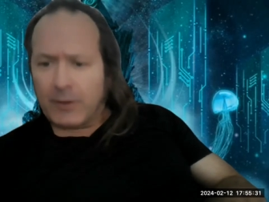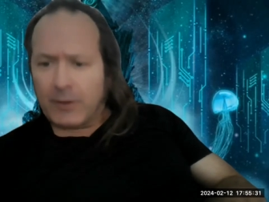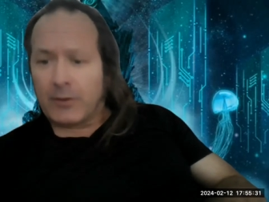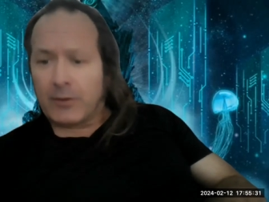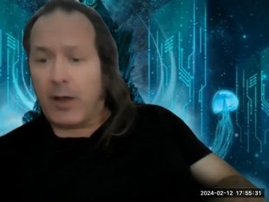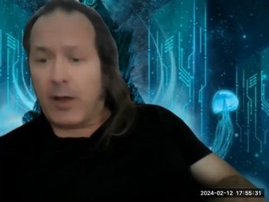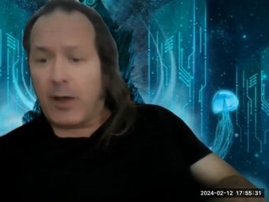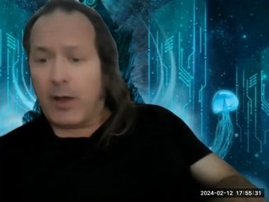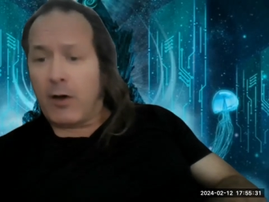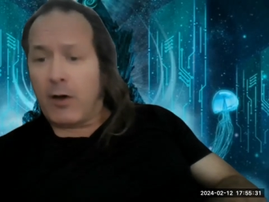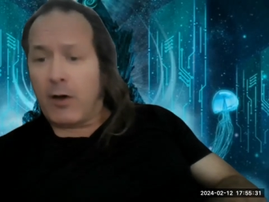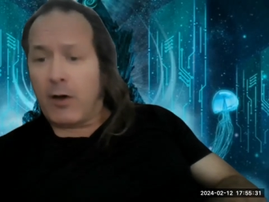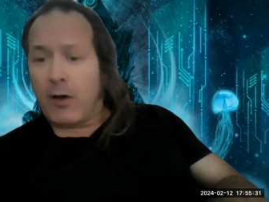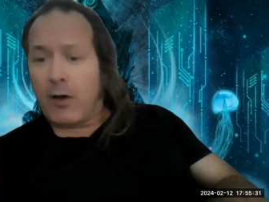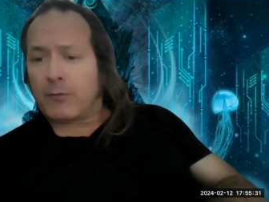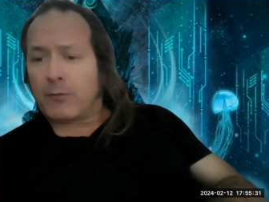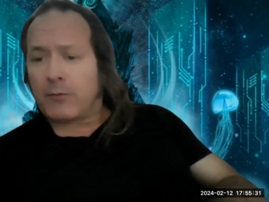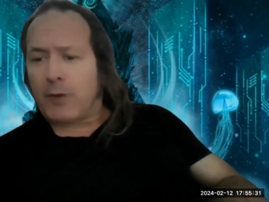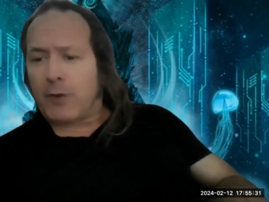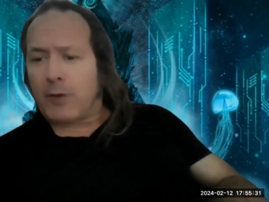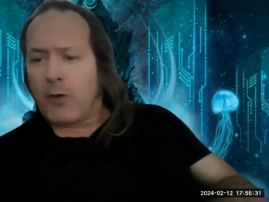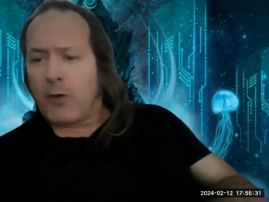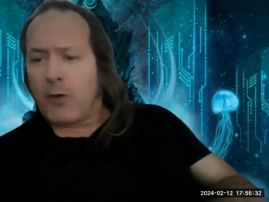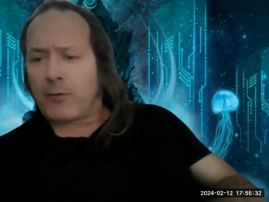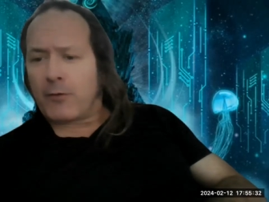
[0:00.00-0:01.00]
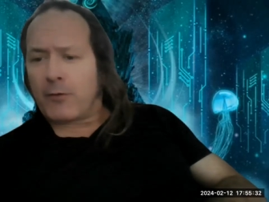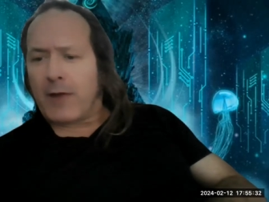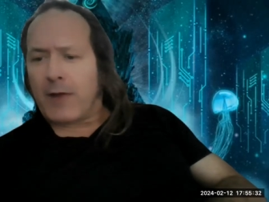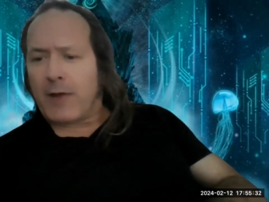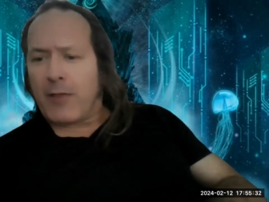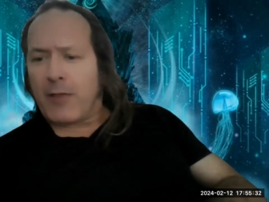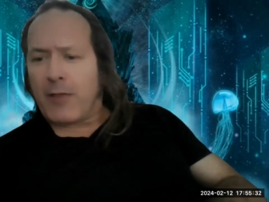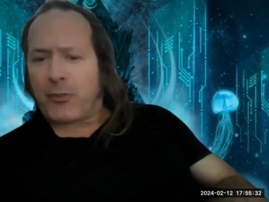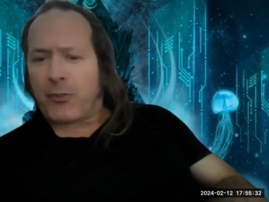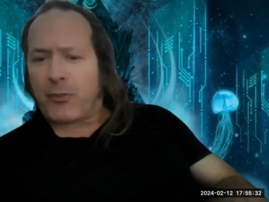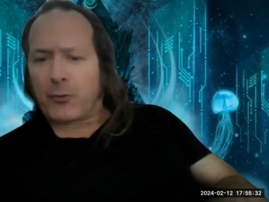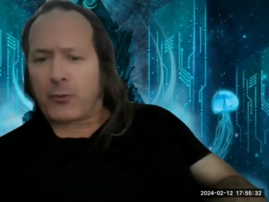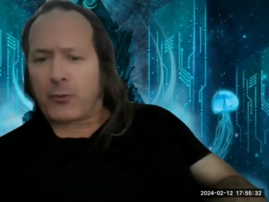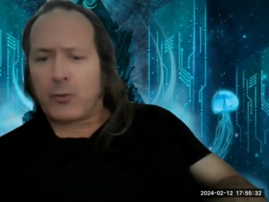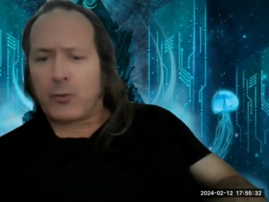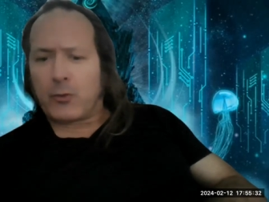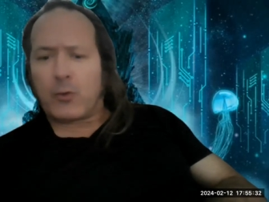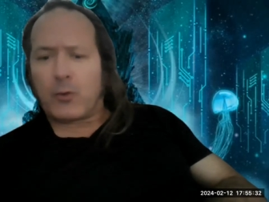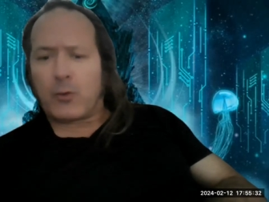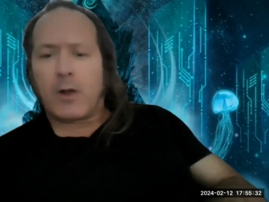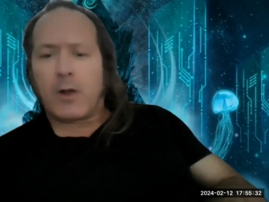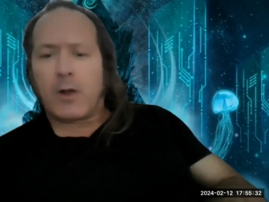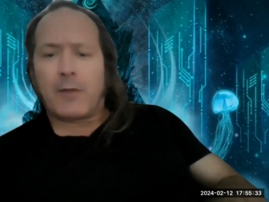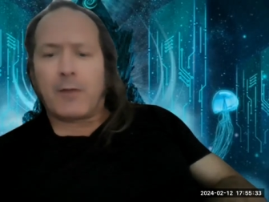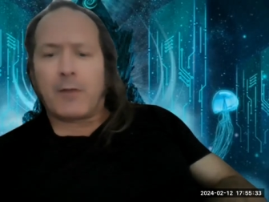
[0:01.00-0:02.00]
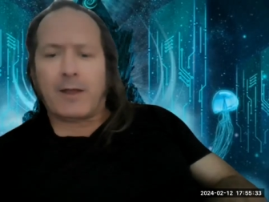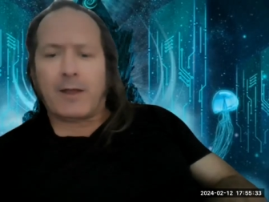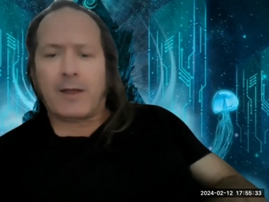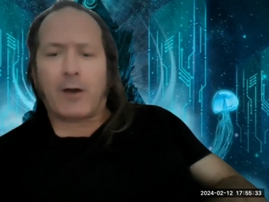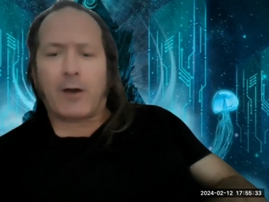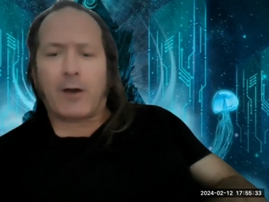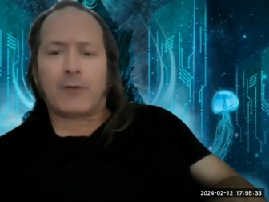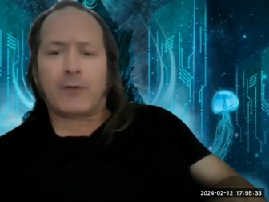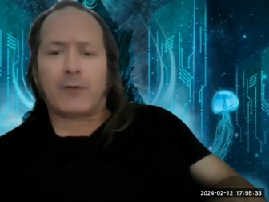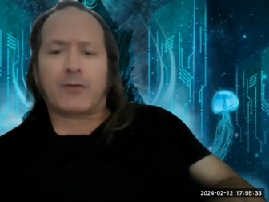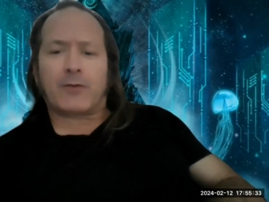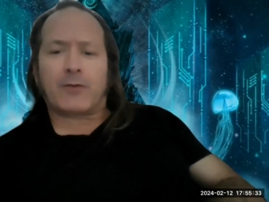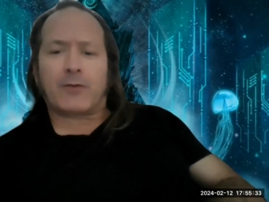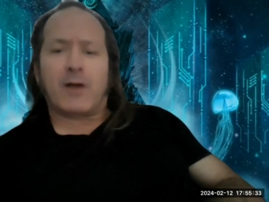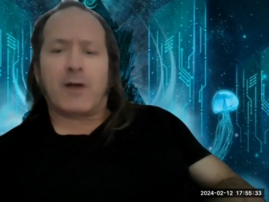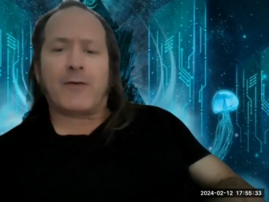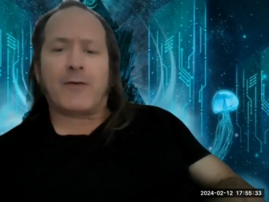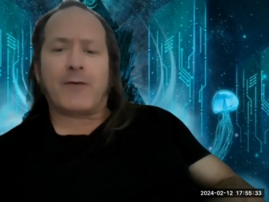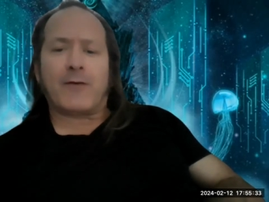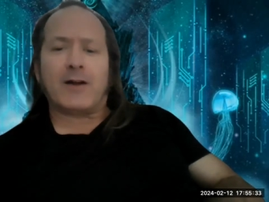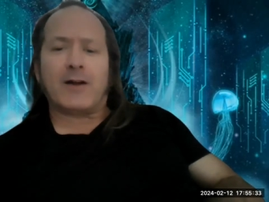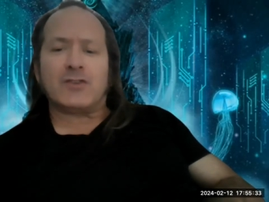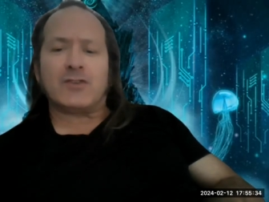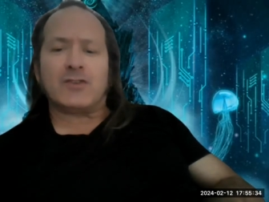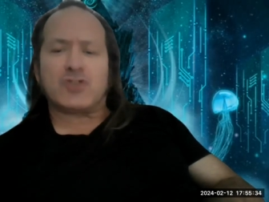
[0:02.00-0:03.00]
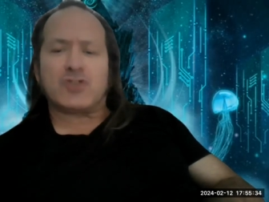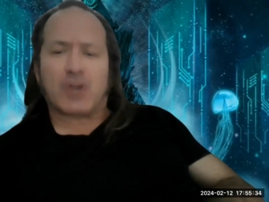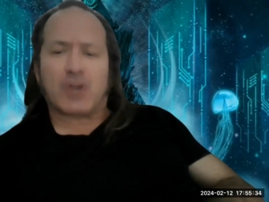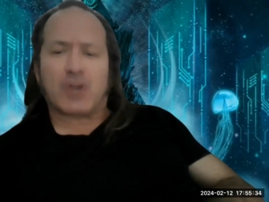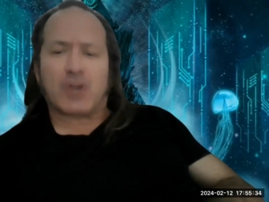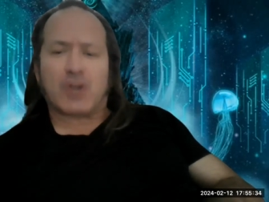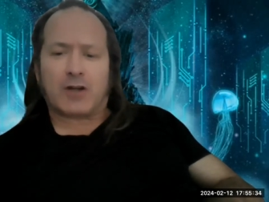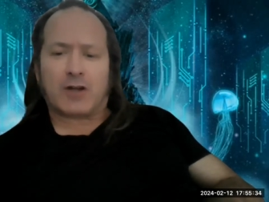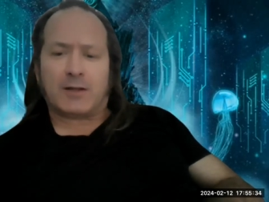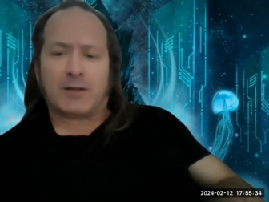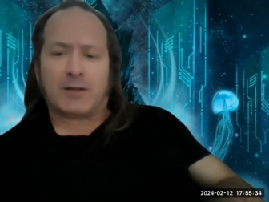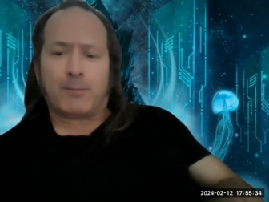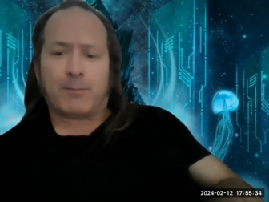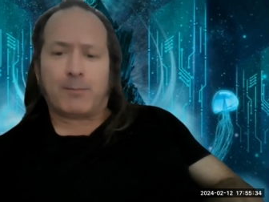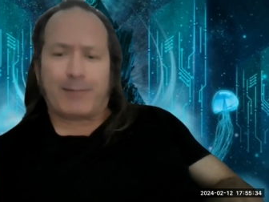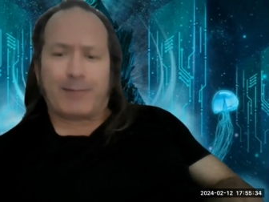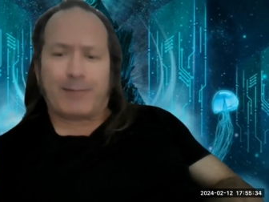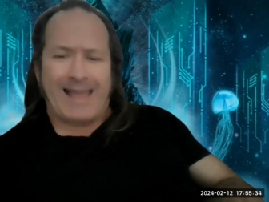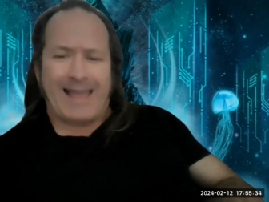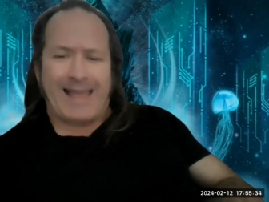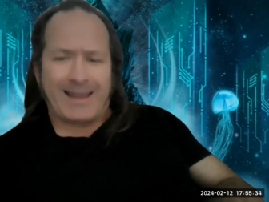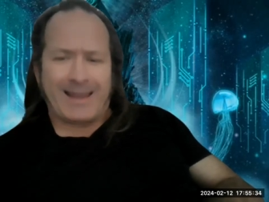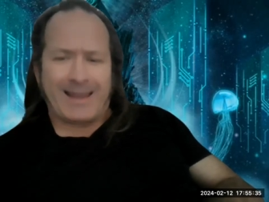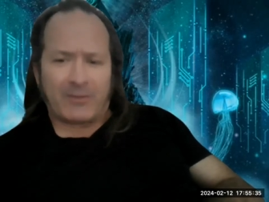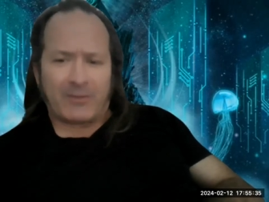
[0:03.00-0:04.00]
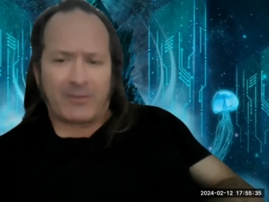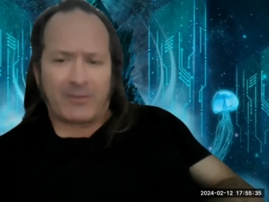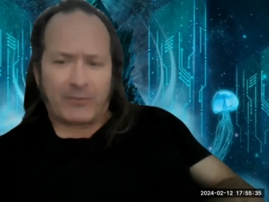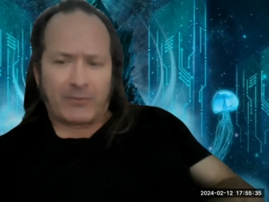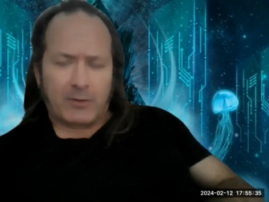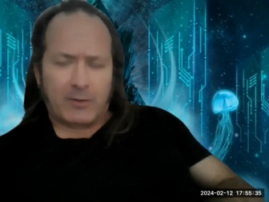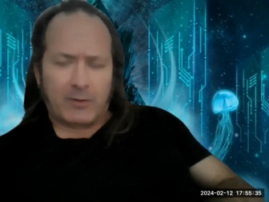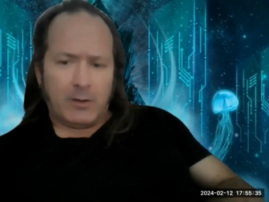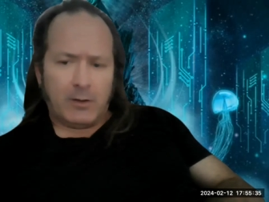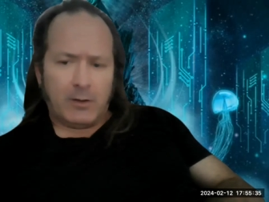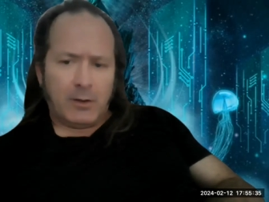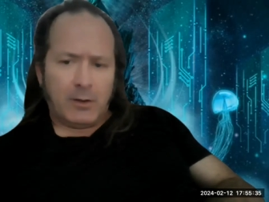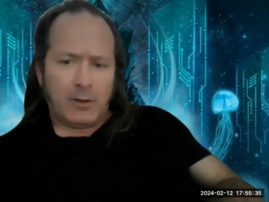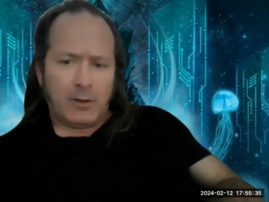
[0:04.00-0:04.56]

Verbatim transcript: delved over and through the hearts of uncharted planets,